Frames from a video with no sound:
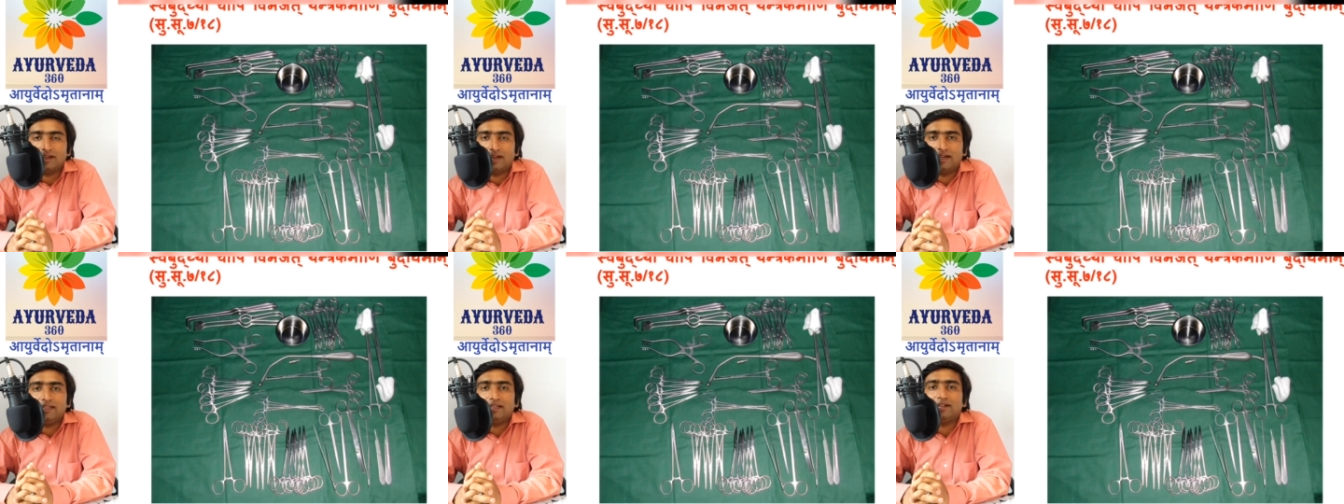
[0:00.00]

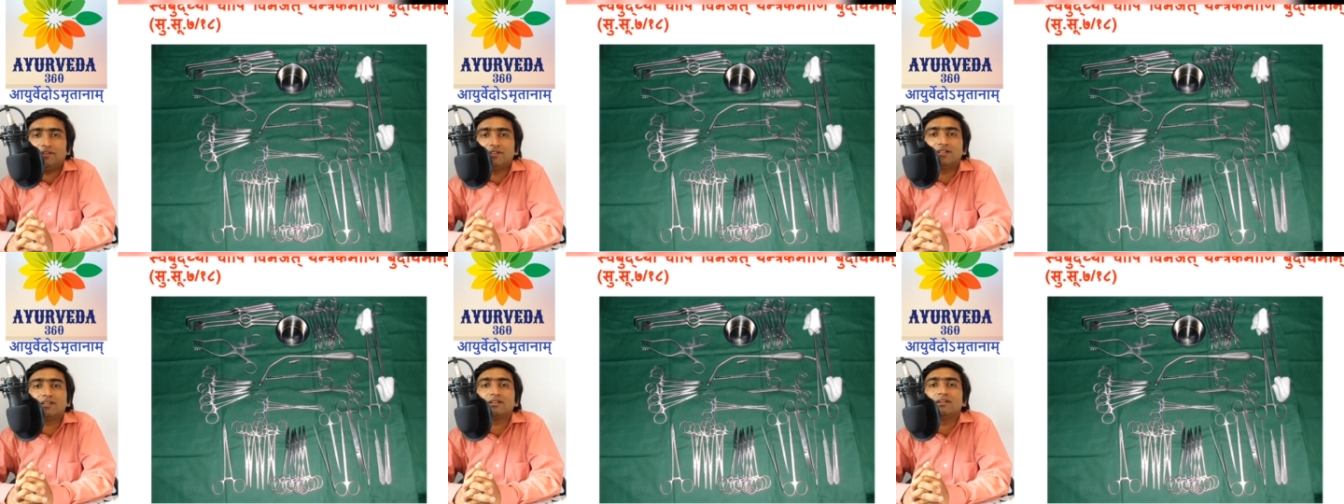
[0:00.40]
And he
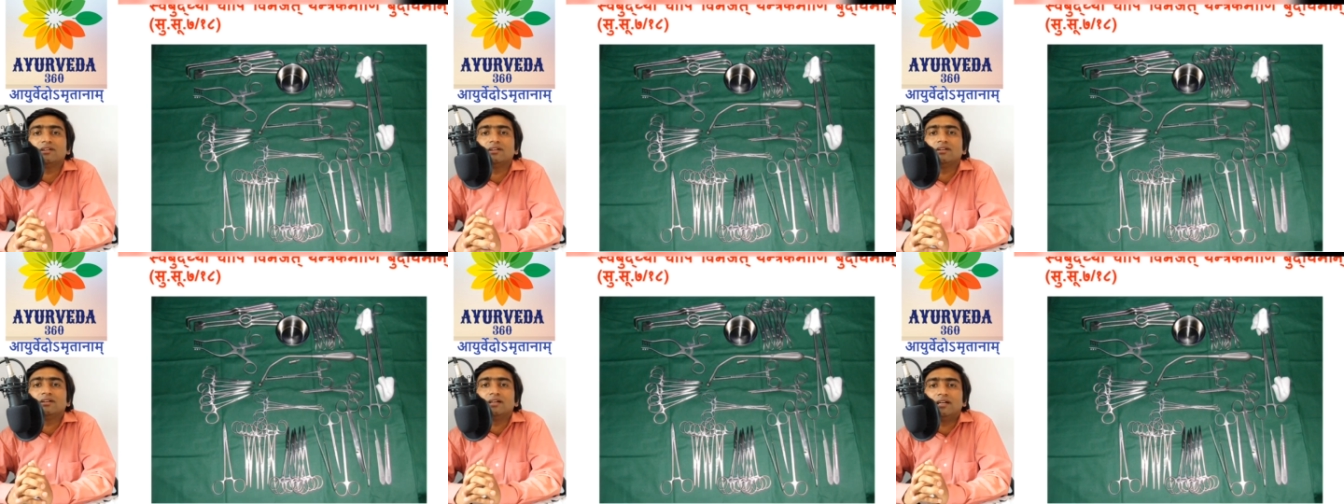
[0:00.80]
never
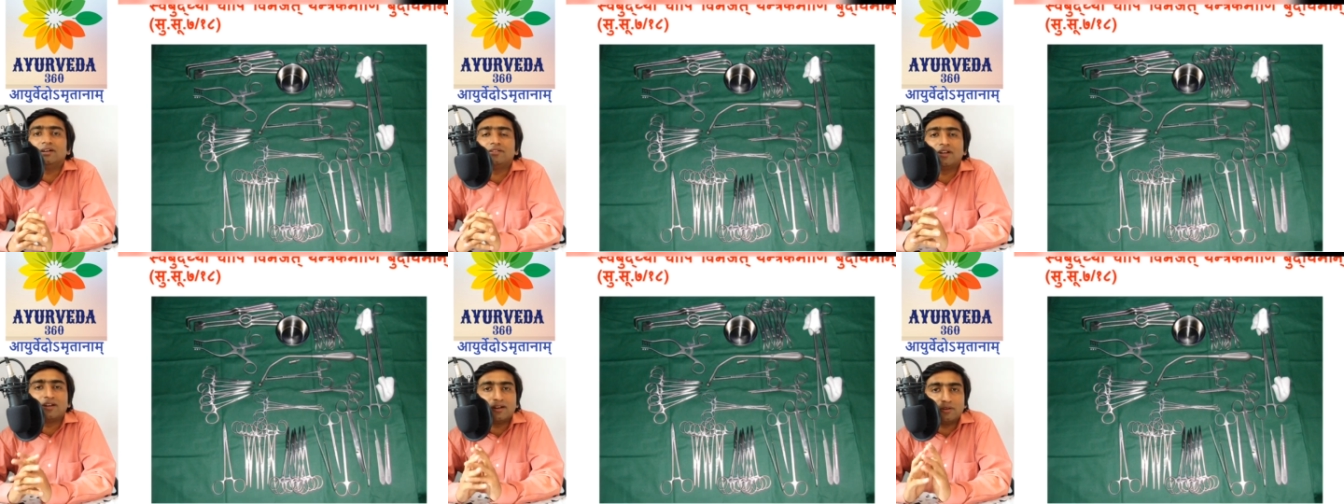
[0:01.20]

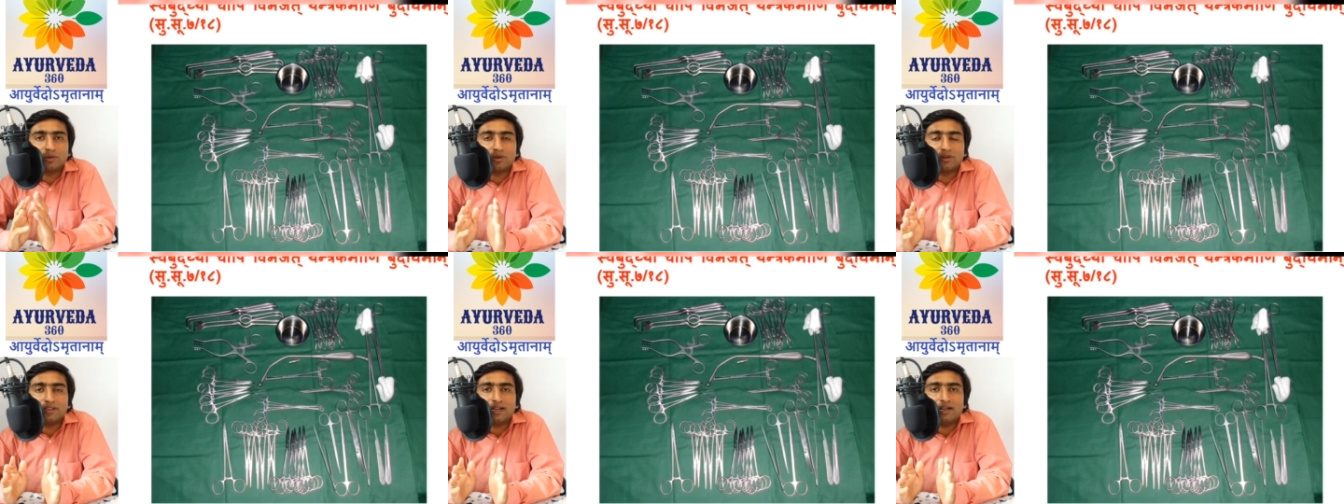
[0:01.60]
ever
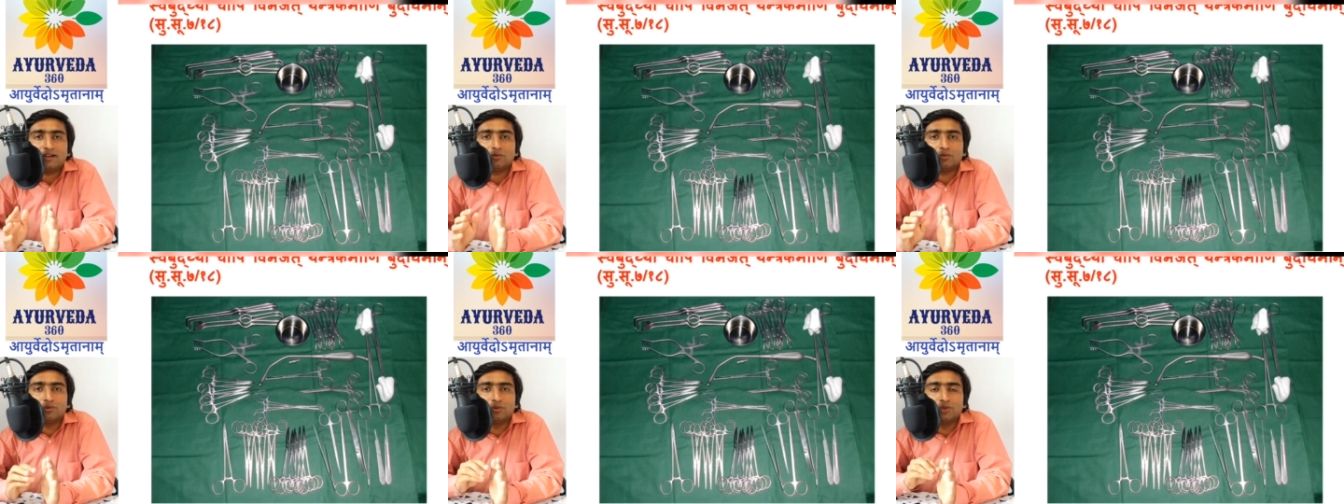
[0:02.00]
told that
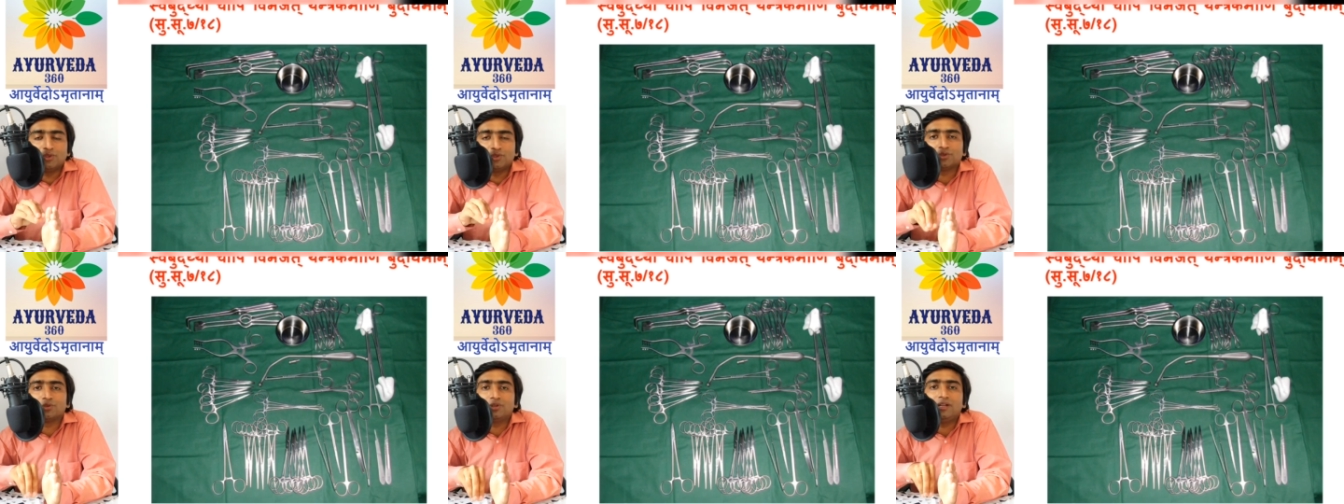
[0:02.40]
oh,
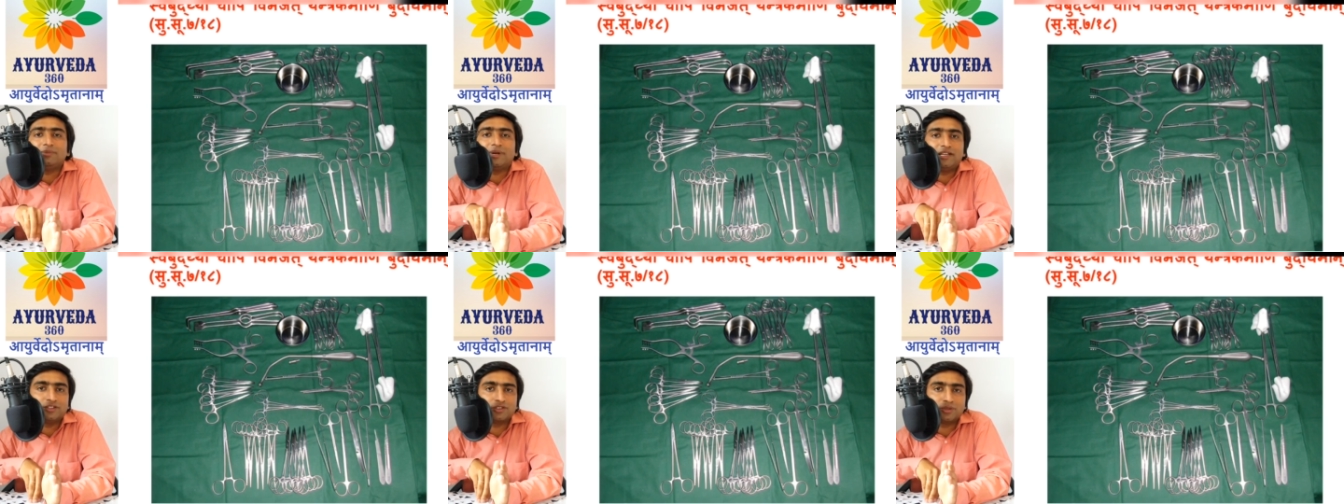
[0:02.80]
use only
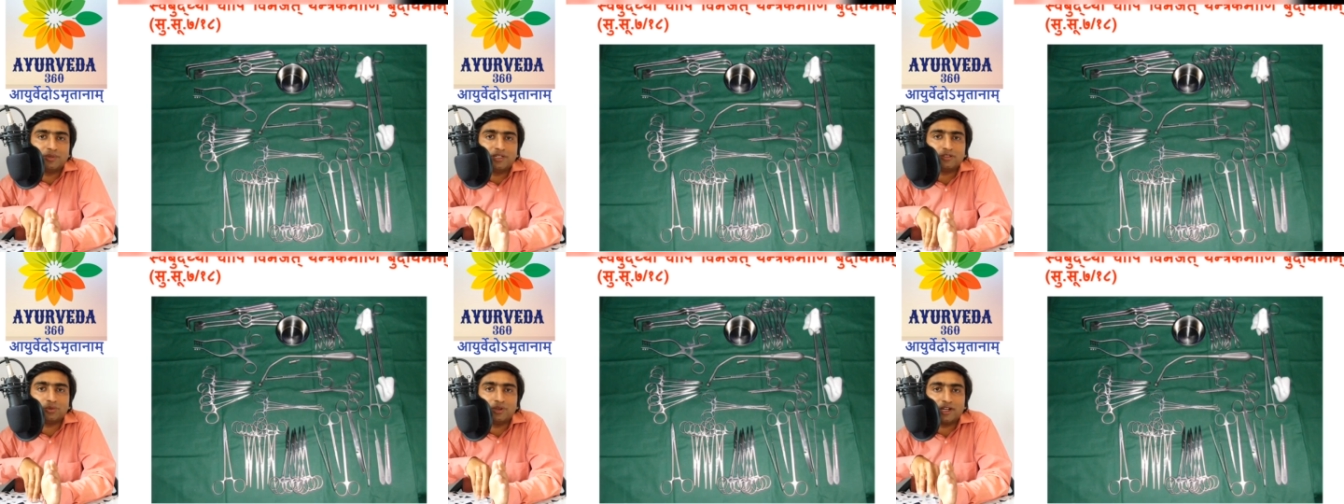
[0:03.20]
my
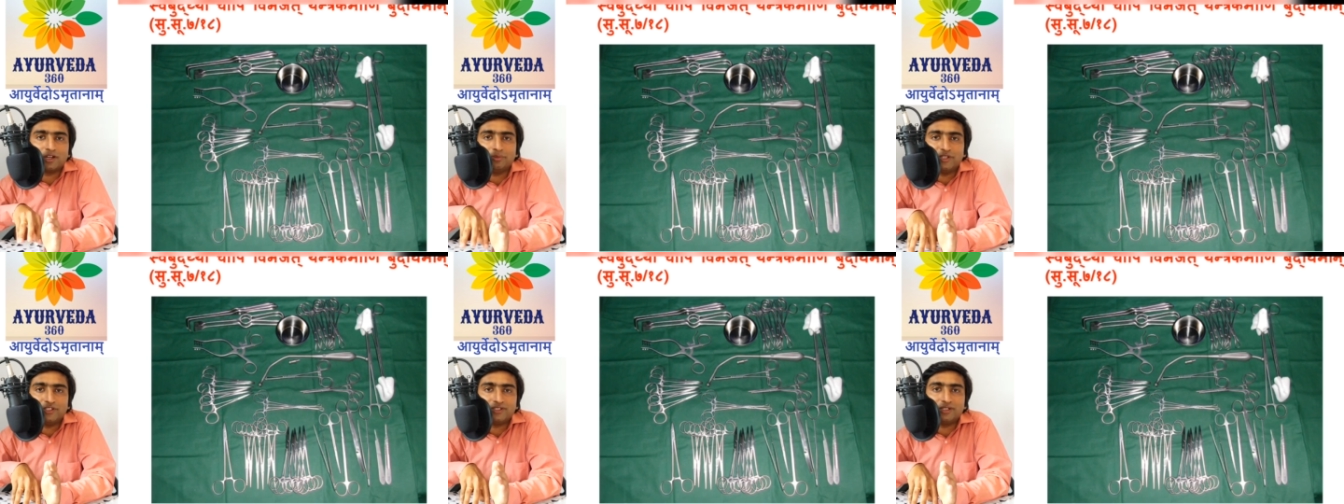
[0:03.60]
instruments, what I
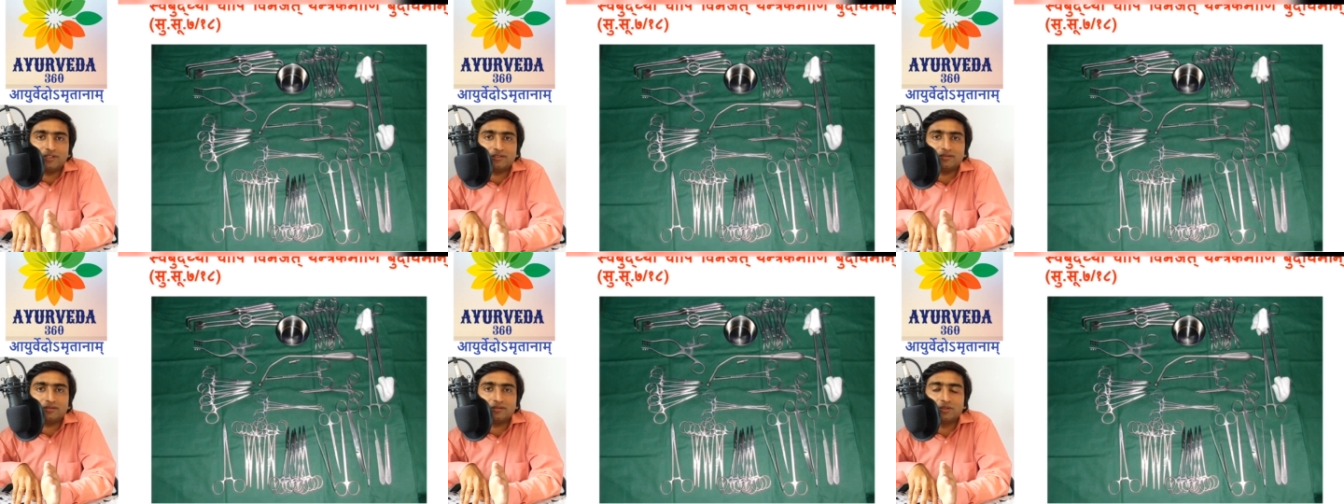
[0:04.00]

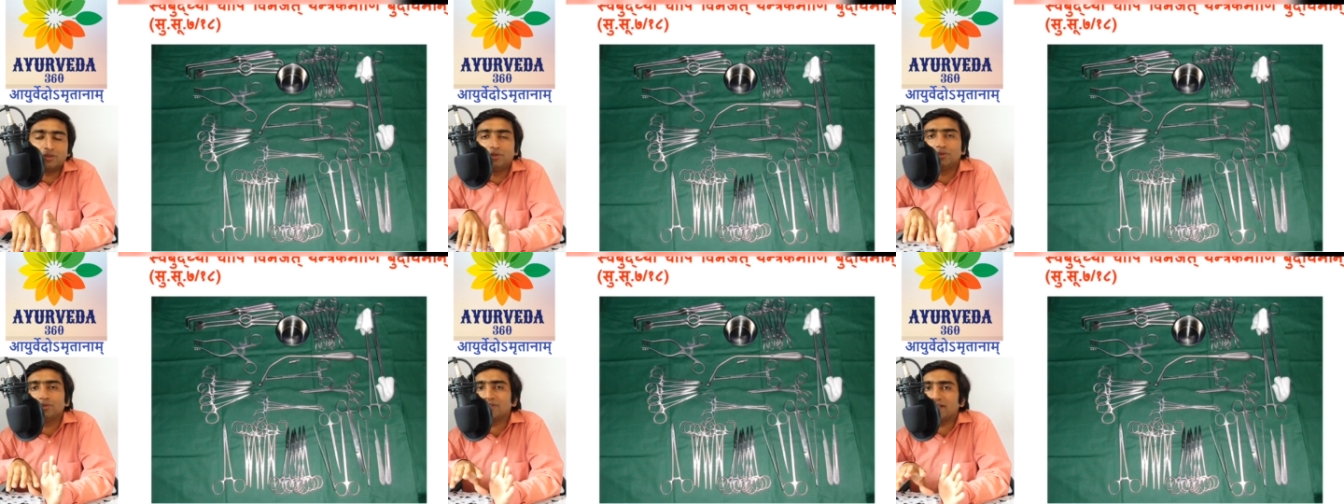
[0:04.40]
mentioned.
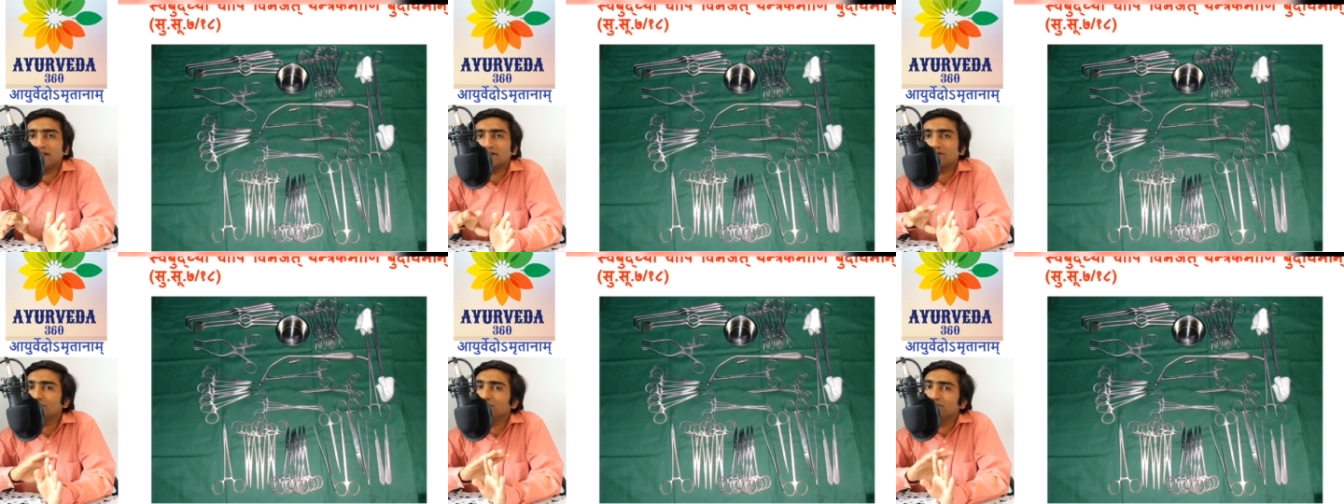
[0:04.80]
Don't use
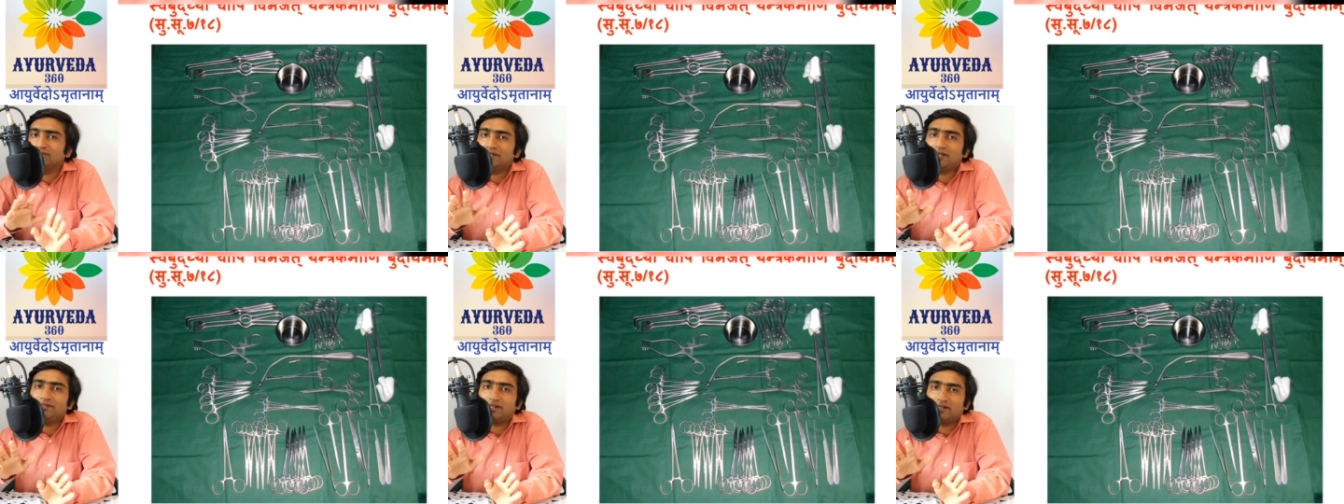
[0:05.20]
others. No,
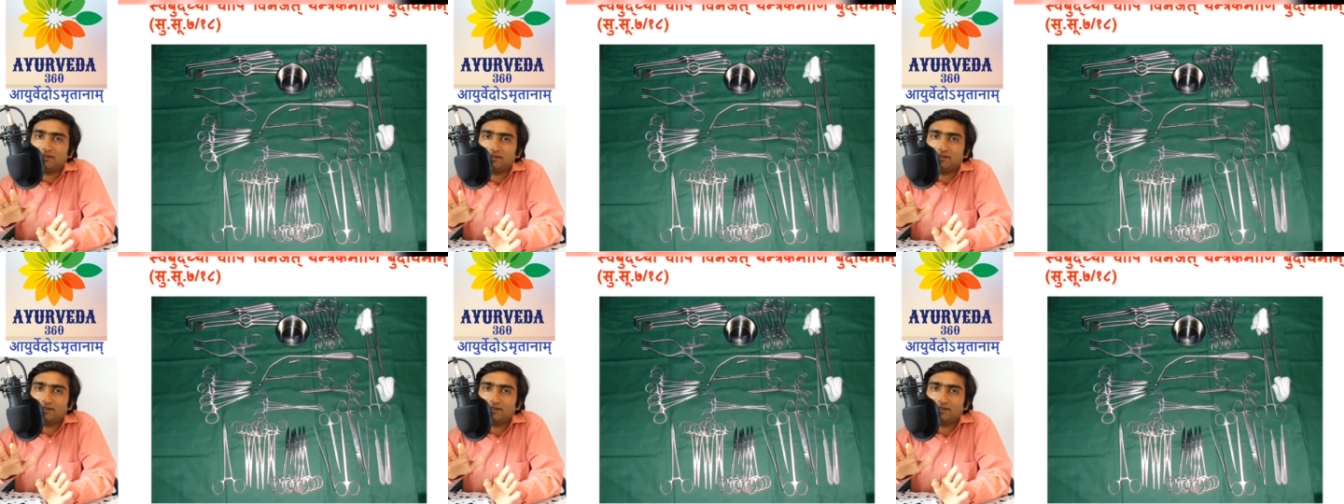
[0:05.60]
never.